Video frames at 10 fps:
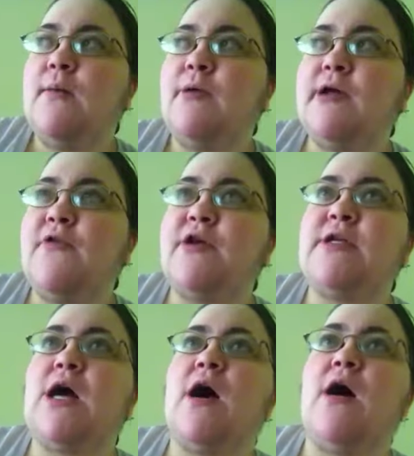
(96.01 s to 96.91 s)
But at the
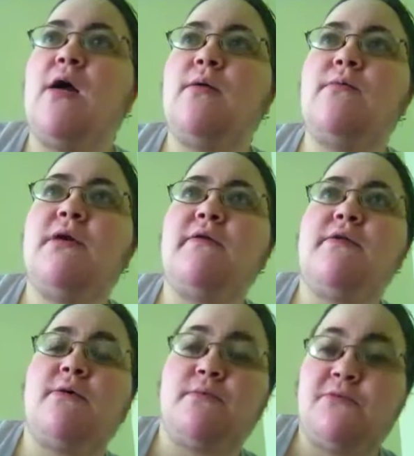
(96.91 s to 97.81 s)
time
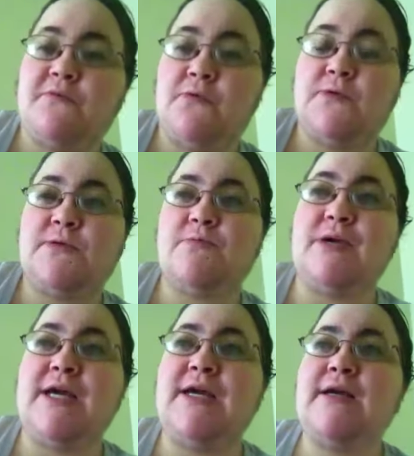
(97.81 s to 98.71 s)
the movie was
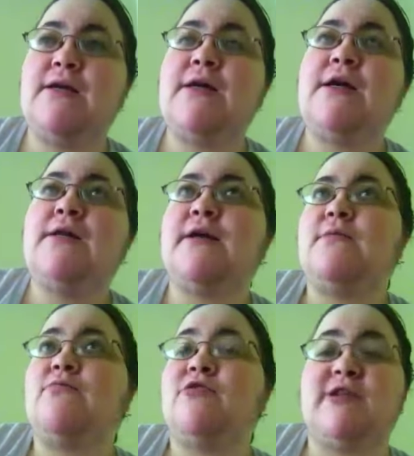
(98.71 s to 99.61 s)
made, they
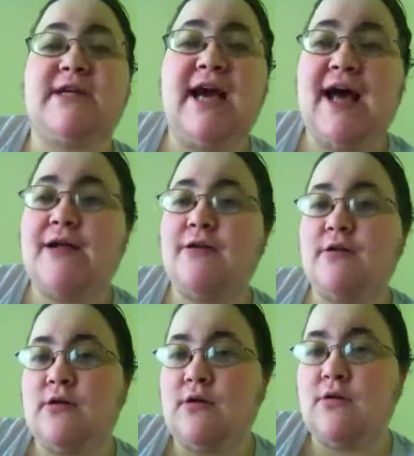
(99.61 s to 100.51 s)
really had
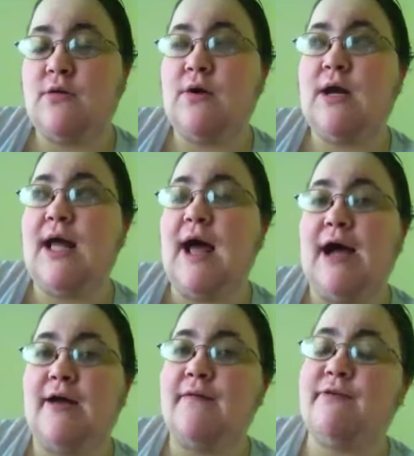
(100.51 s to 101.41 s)
no
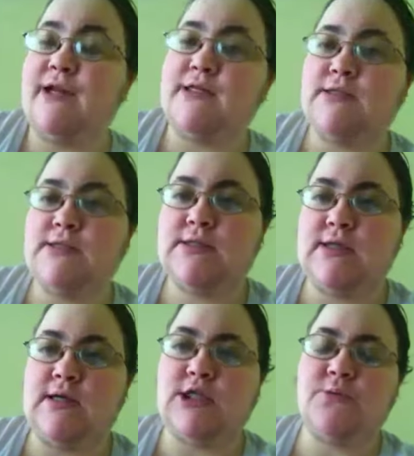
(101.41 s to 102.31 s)
evidence
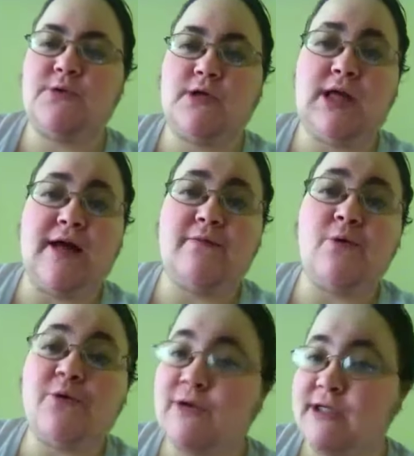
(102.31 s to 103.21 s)
that she was alive
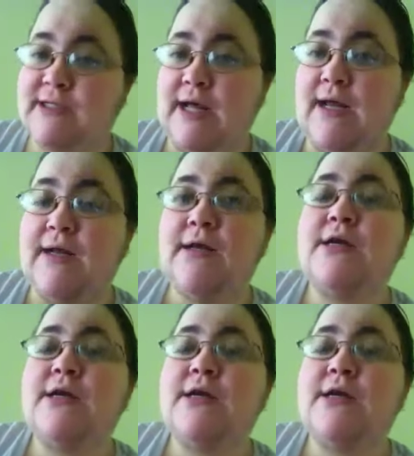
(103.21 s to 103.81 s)
or dead.